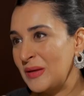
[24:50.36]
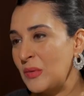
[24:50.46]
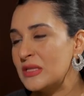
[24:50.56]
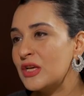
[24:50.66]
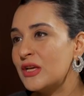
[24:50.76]

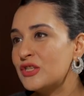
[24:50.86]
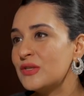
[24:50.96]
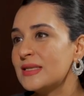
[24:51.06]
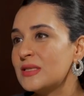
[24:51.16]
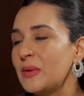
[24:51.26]
What's your
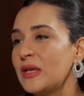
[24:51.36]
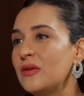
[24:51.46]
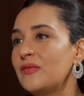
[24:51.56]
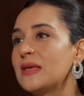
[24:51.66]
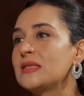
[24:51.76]
interest when you
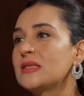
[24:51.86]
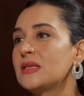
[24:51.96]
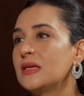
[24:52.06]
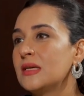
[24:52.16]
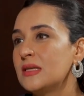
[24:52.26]
invest?
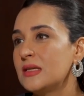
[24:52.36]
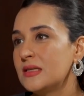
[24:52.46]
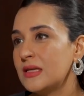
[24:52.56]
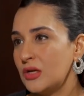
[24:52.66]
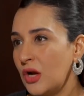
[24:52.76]

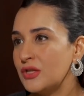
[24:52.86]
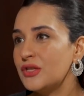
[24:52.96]
Technology?